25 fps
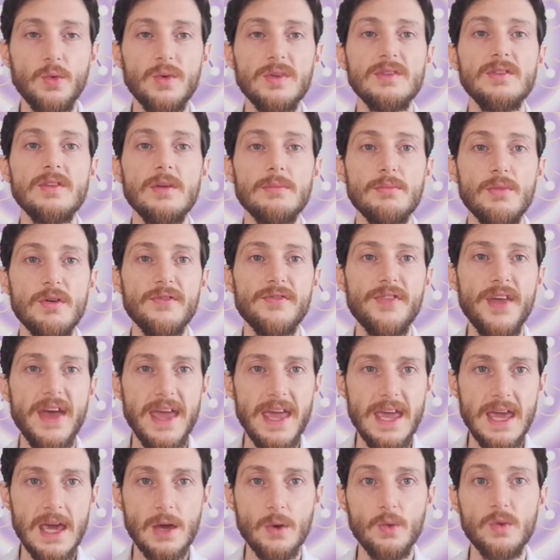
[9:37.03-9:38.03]
wisdom of the
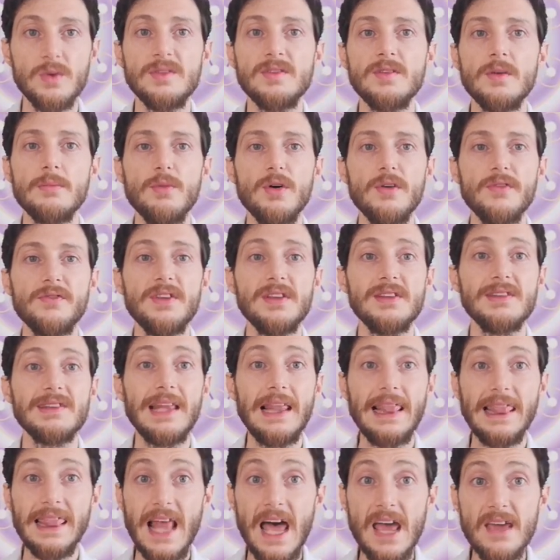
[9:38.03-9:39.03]
air, wisdom of this
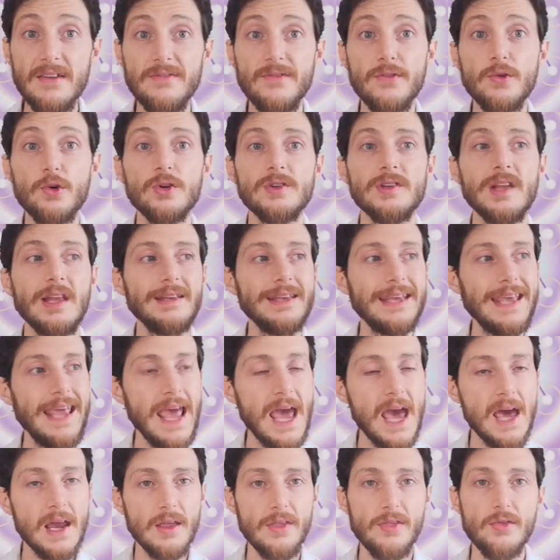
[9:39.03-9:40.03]
life force that
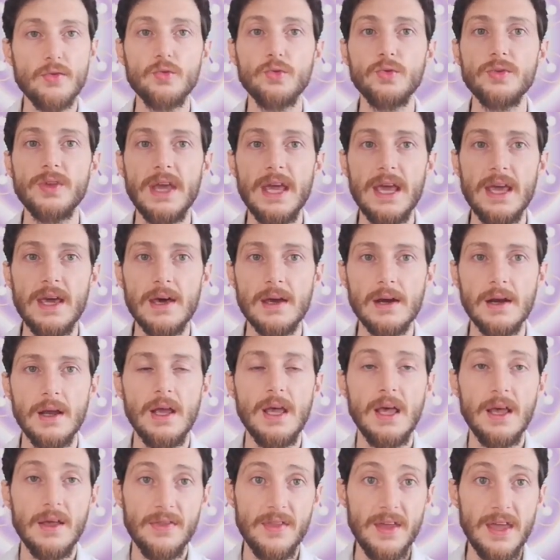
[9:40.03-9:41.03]
carry through the air.
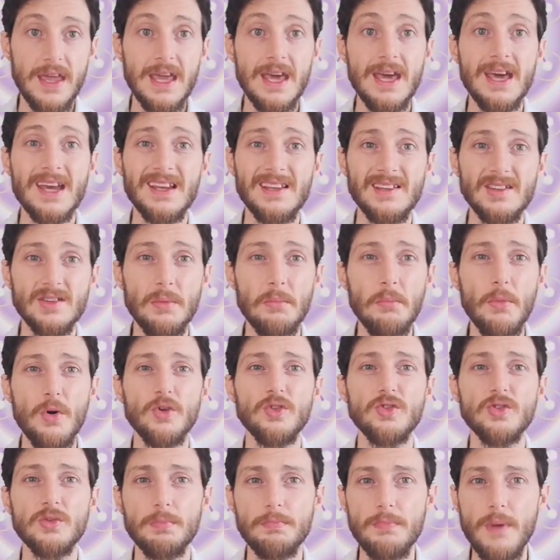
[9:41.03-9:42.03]
The air is the
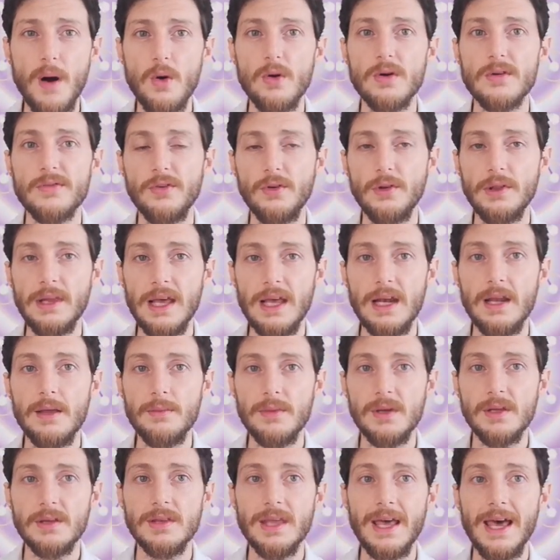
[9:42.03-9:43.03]
most powerful
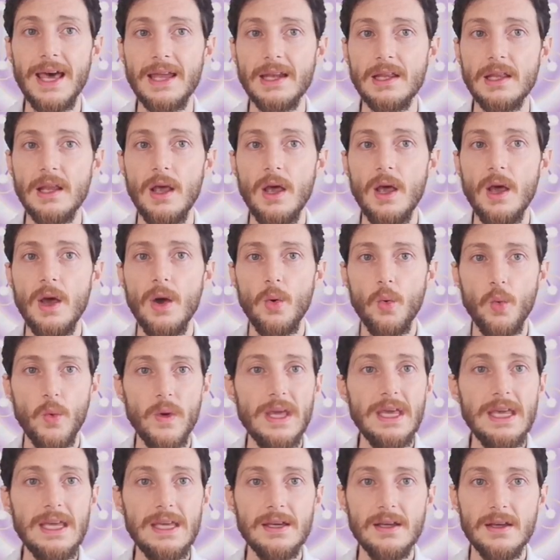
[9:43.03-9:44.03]
element and
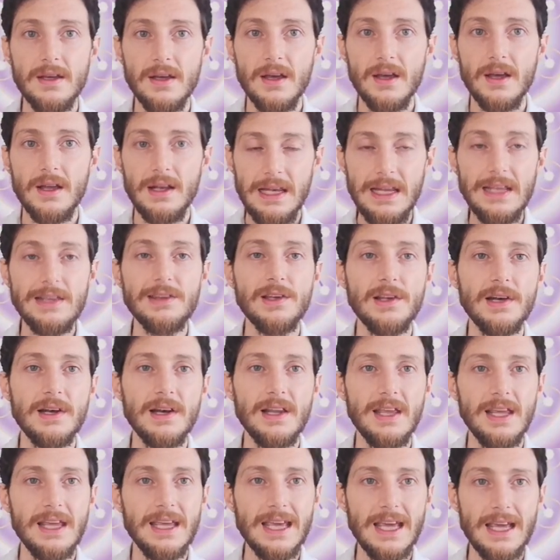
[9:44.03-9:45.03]
we
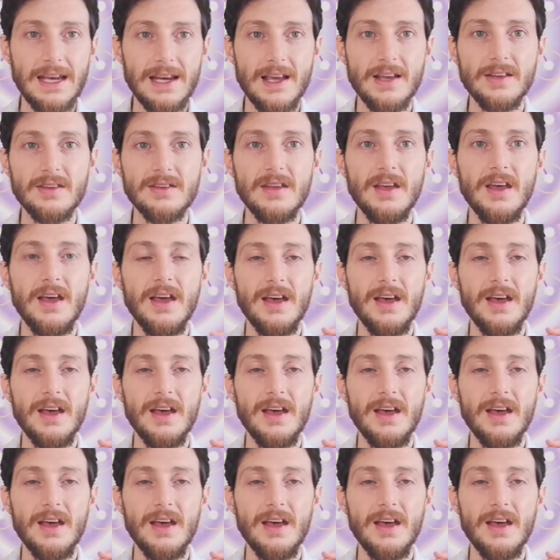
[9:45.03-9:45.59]
literally cannot